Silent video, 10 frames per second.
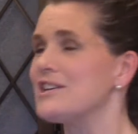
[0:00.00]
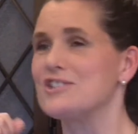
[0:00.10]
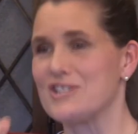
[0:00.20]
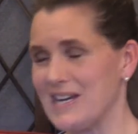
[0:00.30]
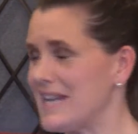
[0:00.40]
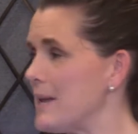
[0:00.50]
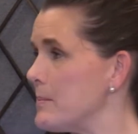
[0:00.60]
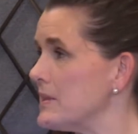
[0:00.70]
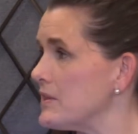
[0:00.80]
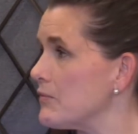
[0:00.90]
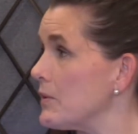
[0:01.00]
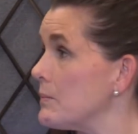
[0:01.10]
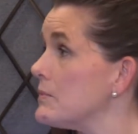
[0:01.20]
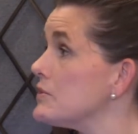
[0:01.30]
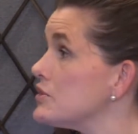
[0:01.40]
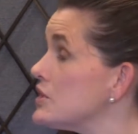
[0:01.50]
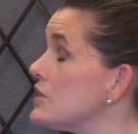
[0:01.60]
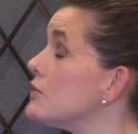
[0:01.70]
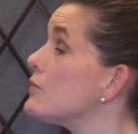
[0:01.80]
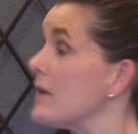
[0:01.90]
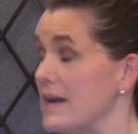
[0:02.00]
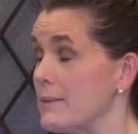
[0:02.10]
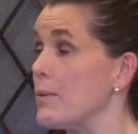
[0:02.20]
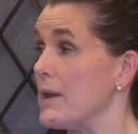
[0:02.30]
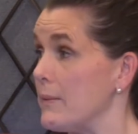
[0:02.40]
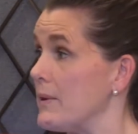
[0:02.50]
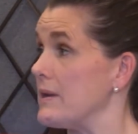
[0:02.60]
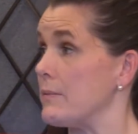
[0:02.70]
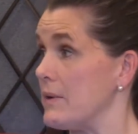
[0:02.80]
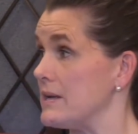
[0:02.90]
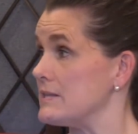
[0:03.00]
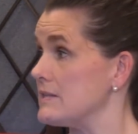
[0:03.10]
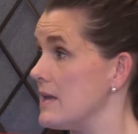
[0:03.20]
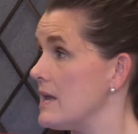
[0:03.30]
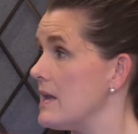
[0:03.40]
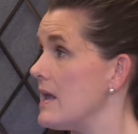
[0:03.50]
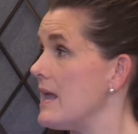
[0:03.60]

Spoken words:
She came in the room. She knew right away what it was. Yeah.